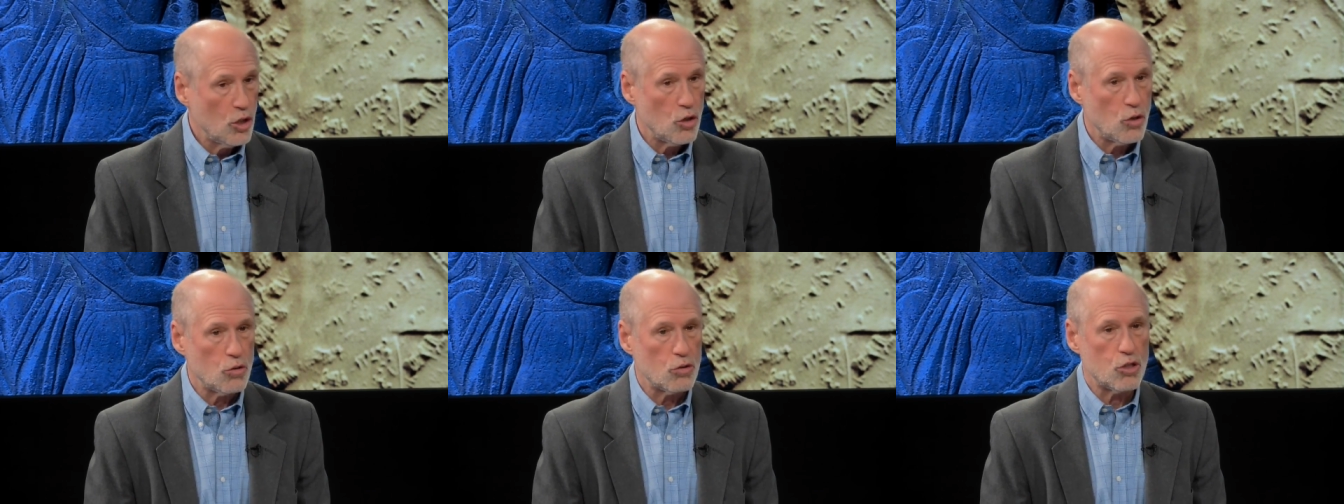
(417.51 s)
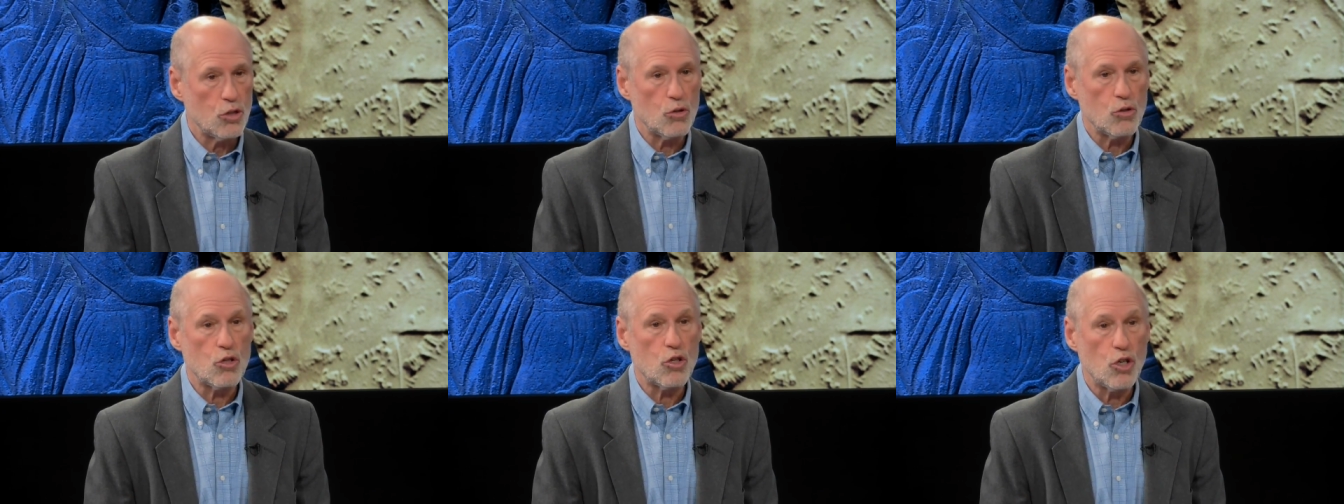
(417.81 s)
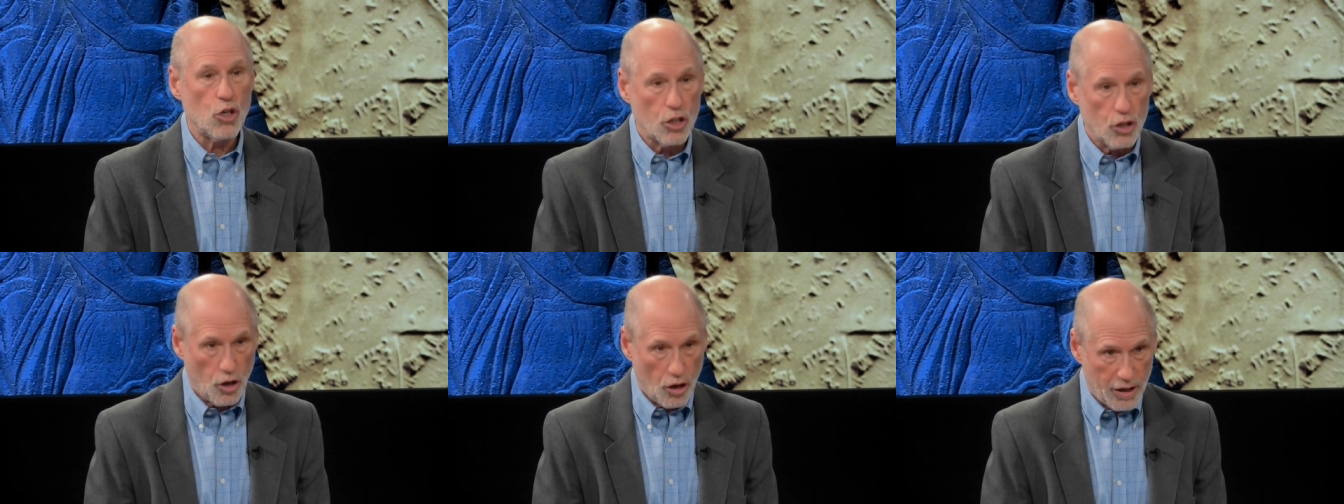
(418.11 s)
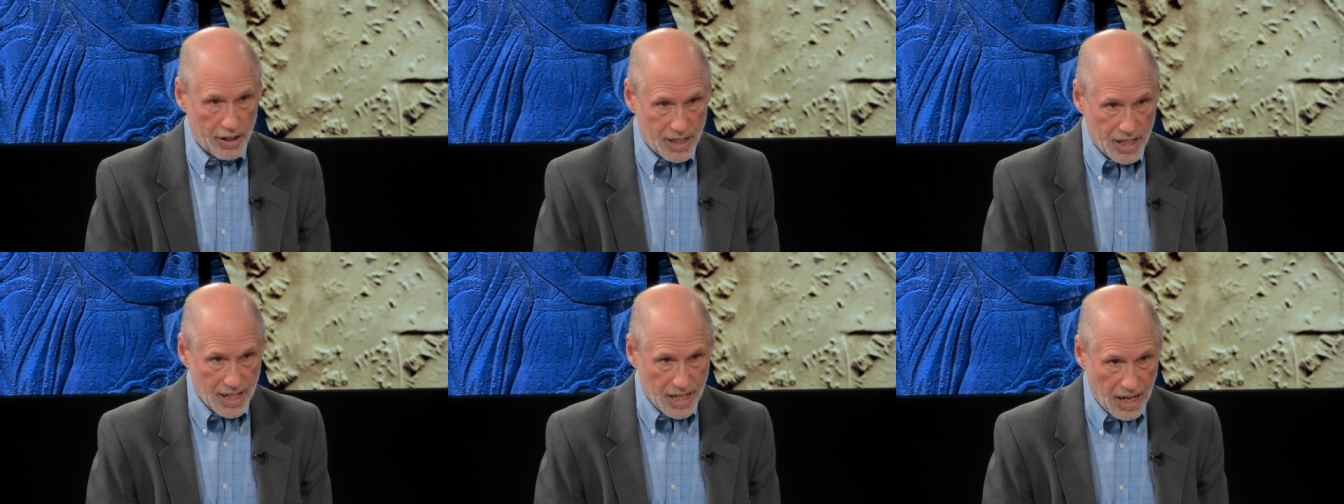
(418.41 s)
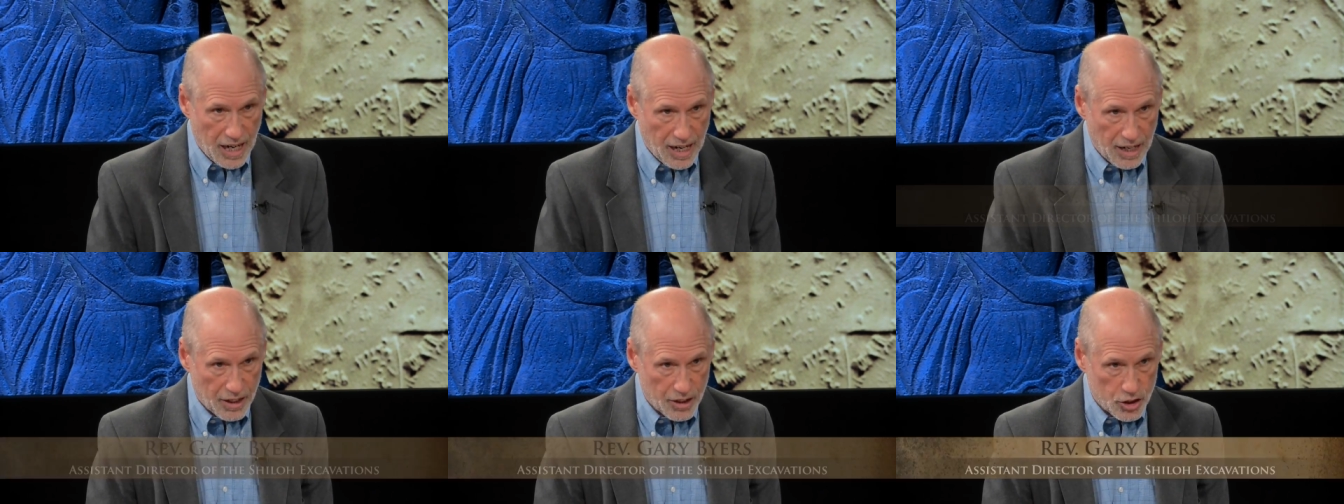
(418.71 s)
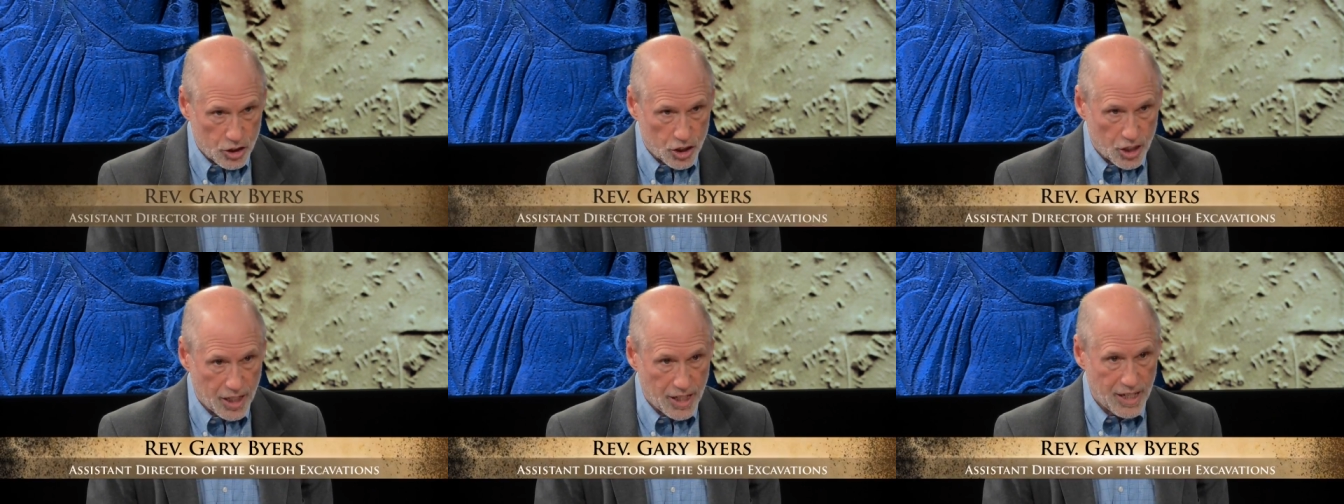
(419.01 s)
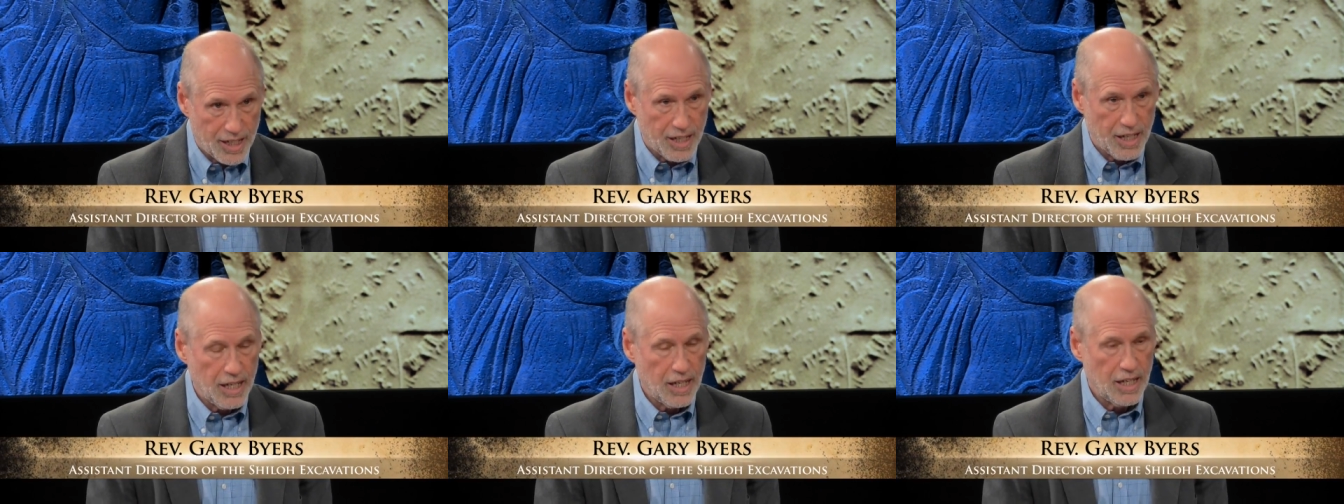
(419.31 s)
who do good
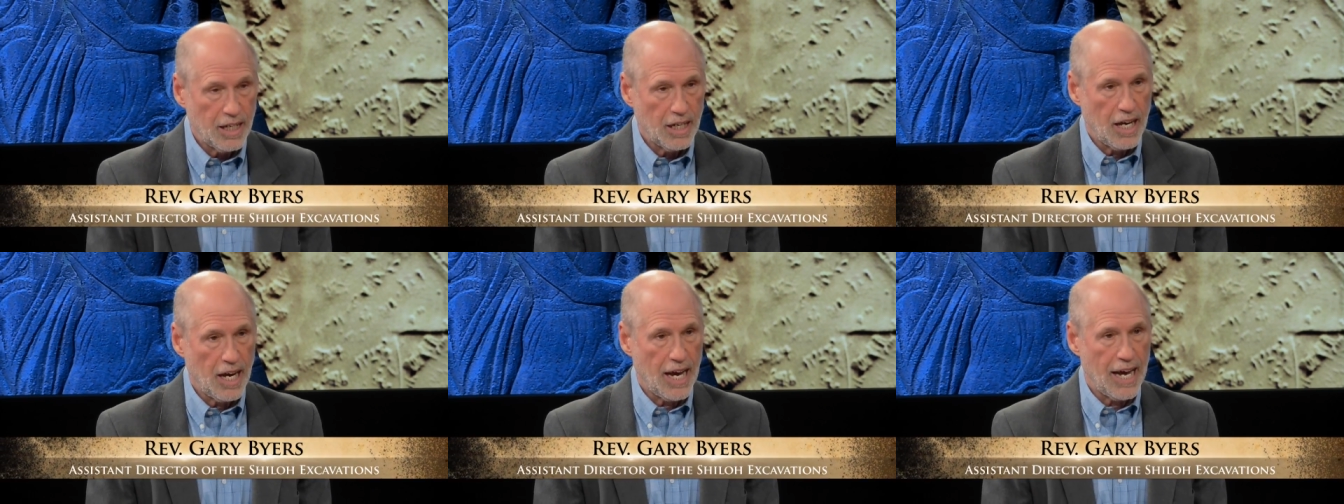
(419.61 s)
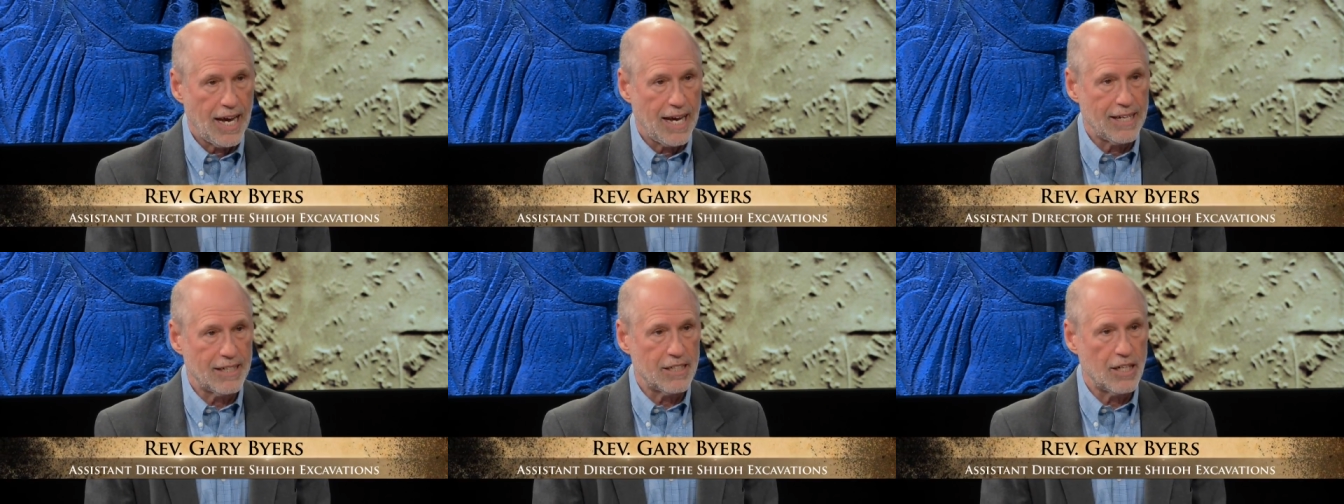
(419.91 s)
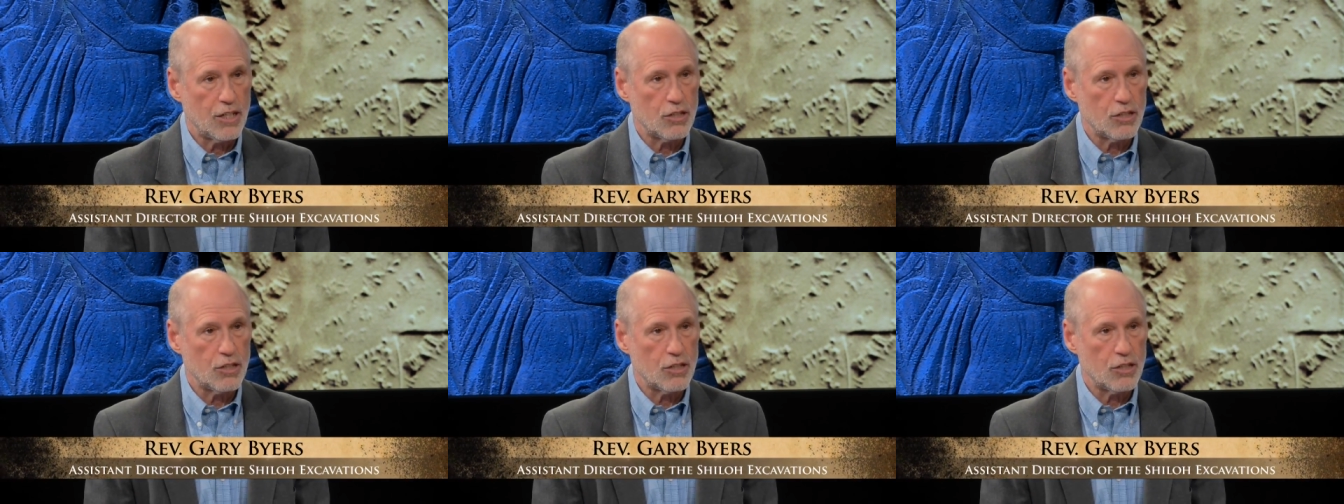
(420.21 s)
archaeology and